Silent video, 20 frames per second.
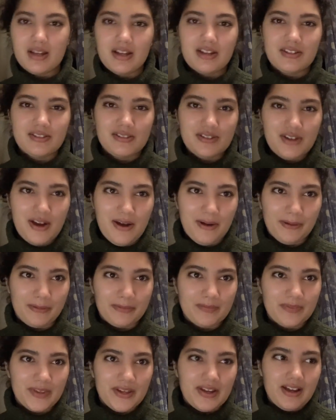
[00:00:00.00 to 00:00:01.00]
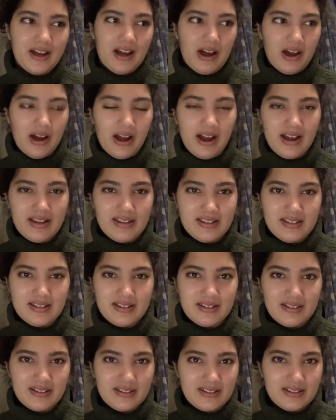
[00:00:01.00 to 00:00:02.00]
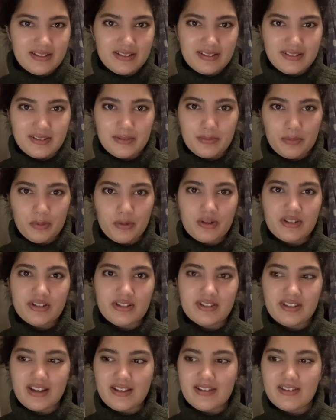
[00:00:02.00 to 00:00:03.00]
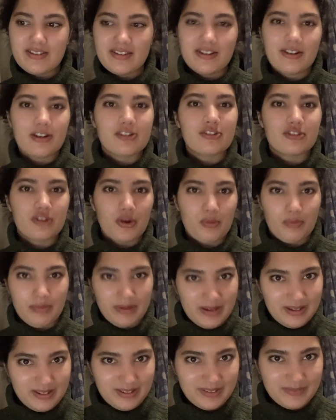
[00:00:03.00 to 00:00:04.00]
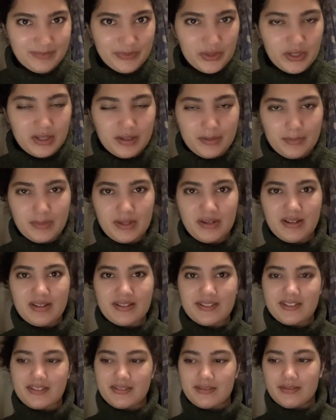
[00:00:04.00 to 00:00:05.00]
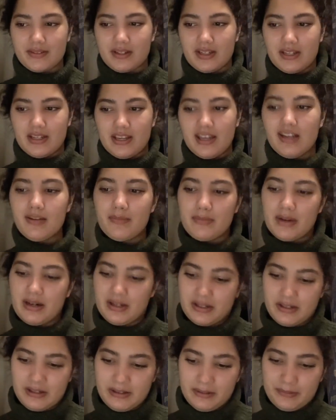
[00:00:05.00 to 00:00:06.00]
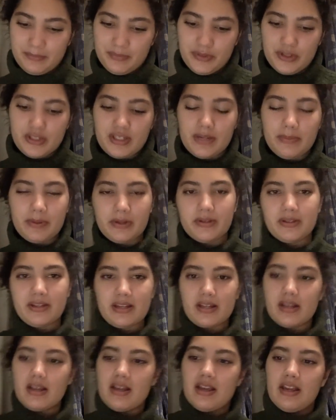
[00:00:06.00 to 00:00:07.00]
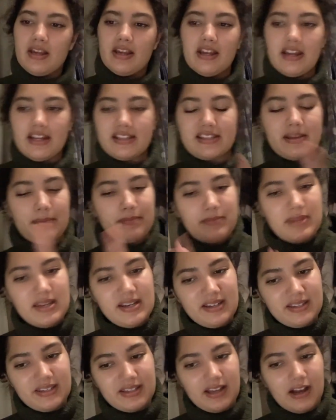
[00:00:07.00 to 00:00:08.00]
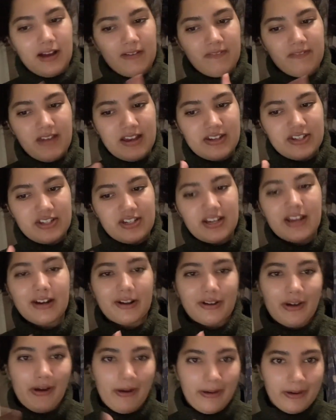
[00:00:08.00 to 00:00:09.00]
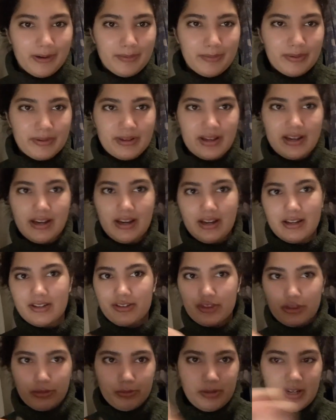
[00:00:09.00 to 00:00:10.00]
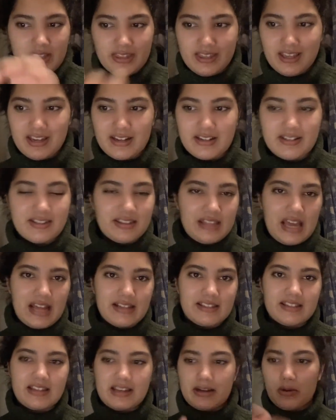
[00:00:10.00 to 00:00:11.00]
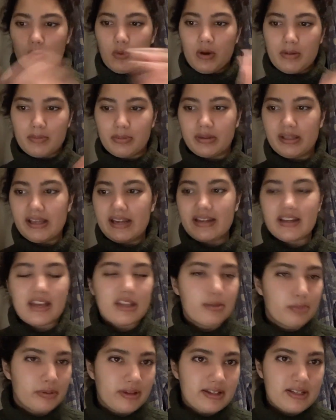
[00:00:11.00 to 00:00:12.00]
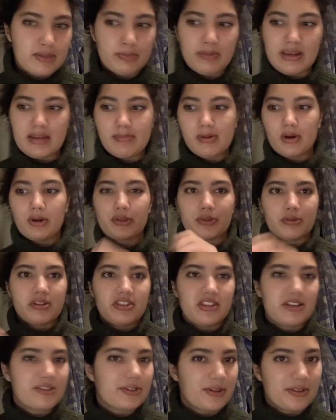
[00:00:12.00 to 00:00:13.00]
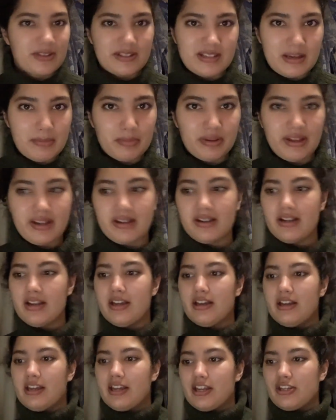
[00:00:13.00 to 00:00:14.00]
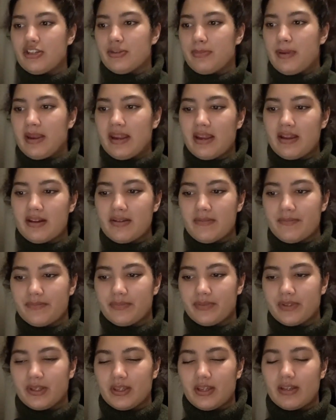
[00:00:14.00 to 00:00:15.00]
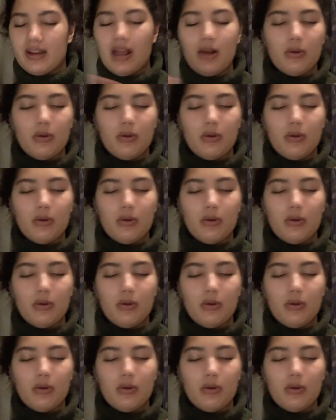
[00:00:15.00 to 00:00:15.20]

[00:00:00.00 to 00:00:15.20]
No. The portion sizes here are so big because in America, typically it's a meat, a veggie, and a carb. 3 things, that's it, 1 plate. Yeah, the plate is big, but all 3 things are on the same plate. In Japan, not